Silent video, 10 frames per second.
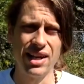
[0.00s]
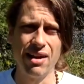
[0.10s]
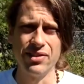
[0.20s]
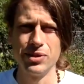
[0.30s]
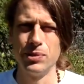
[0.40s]
to
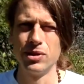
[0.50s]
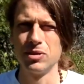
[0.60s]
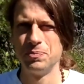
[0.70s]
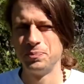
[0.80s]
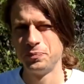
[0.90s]
have this book,
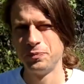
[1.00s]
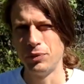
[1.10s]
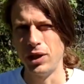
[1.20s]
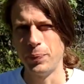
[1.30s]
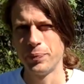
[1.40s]

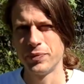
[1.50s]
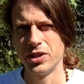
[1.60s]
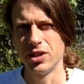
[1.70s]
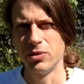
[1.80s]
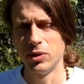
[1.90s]
but it's
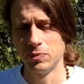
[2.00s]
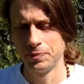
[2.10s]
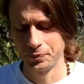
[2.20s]
a good one.